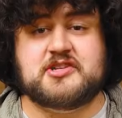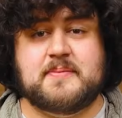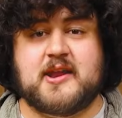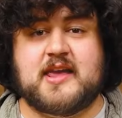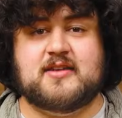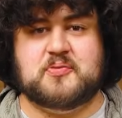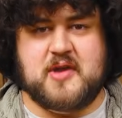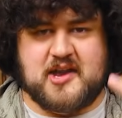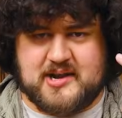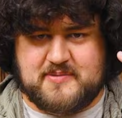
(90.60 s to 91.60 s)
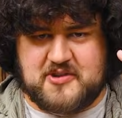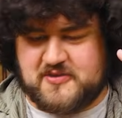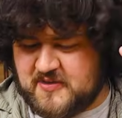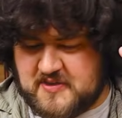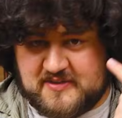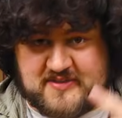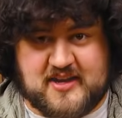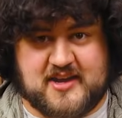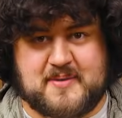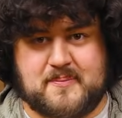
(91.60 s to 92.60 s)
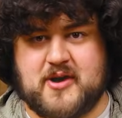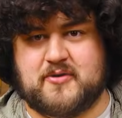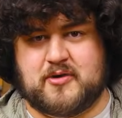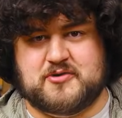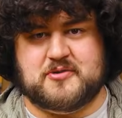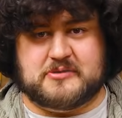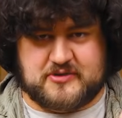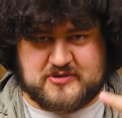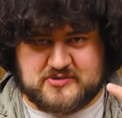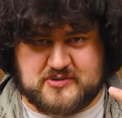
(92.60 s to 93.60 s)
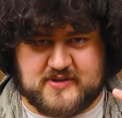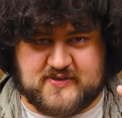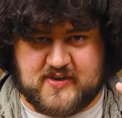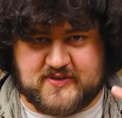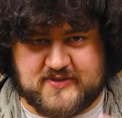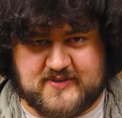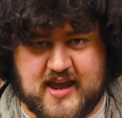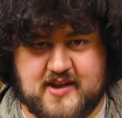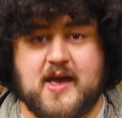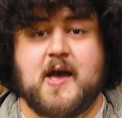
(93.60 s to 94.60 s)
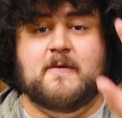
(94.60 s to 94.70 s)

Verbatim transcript: As you might have guessed, we are going to be using the second microcontroller to do this instead.